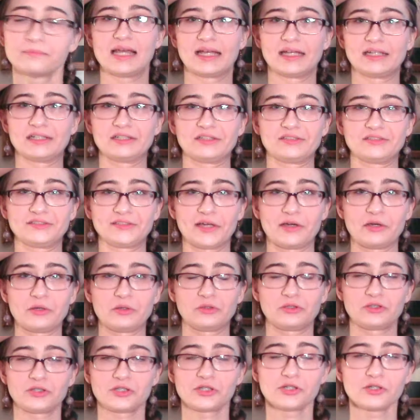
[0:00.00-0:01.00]
And
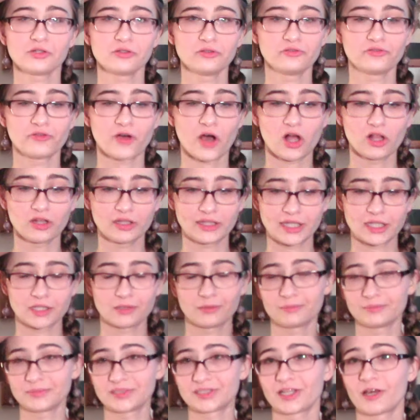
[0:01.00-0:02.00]
so two
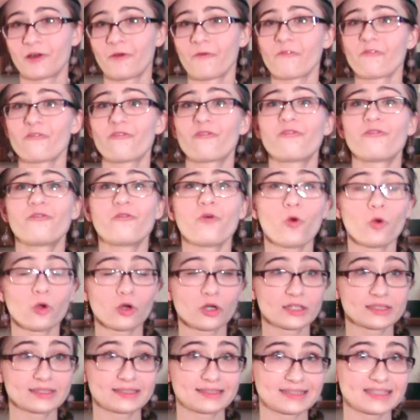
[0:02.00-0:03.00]
volumes,
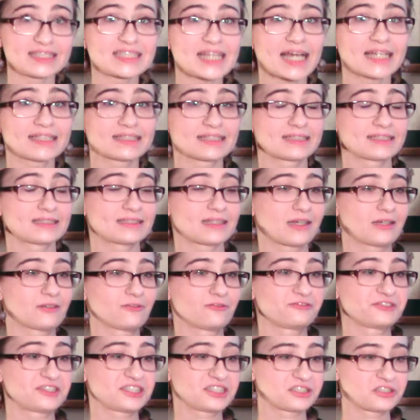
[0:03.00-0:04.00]
four sets
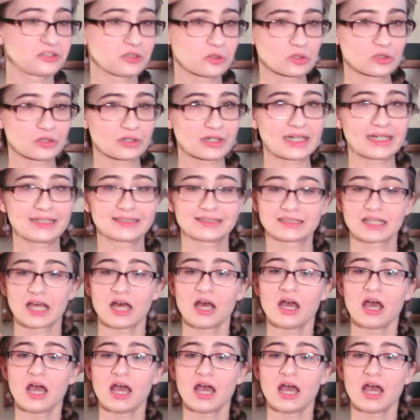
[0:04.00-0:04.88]
of stories,